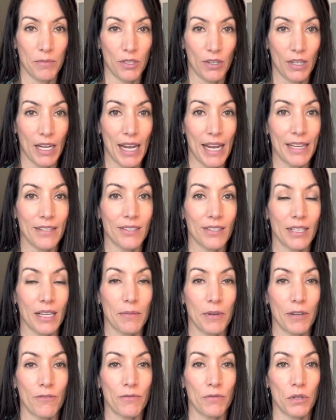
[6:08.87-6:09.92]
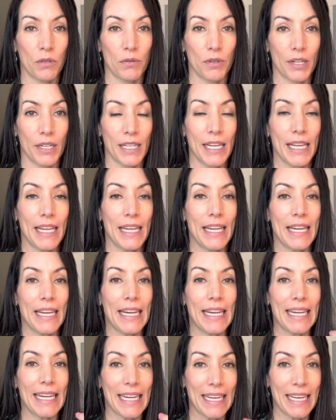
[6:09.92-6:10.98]
Your guides are coming forward
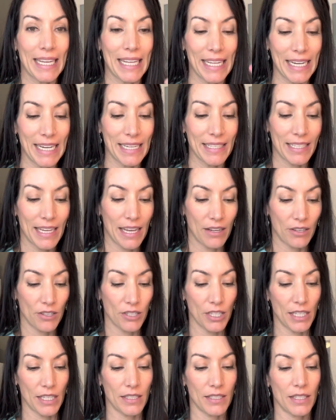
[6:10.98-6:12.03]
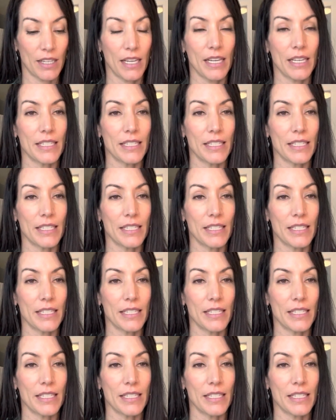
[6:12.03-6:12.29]
in these energies